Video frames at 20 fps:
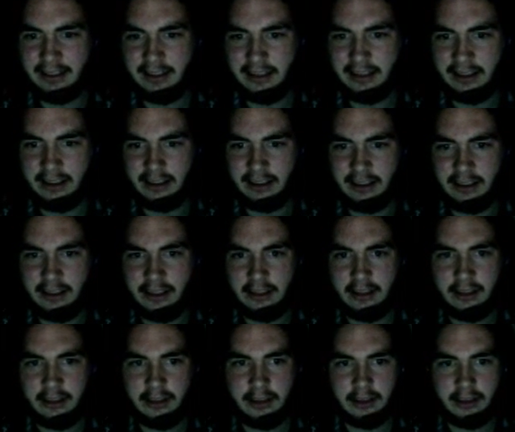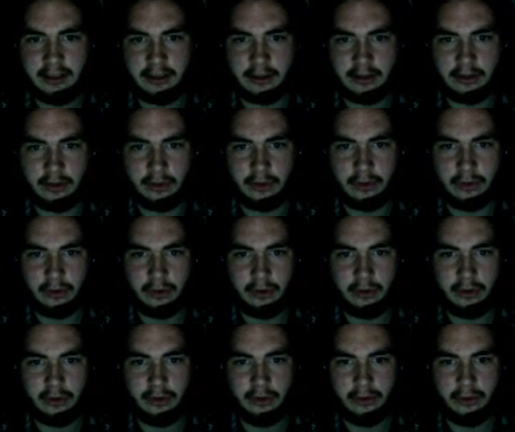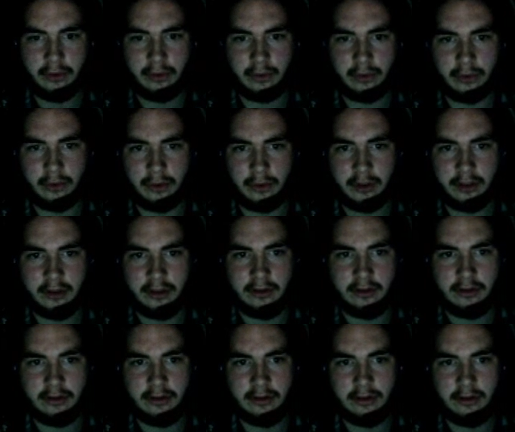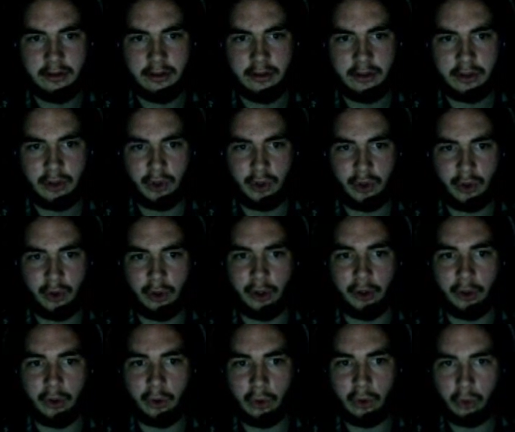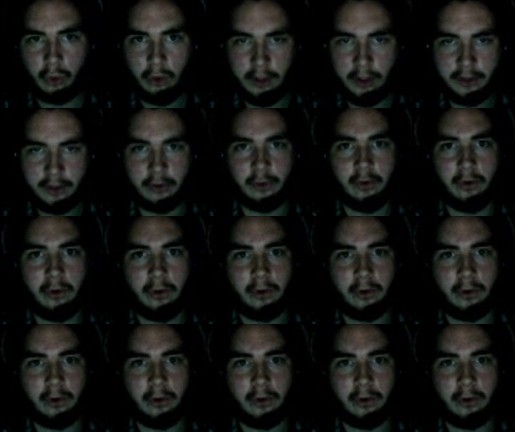(silence)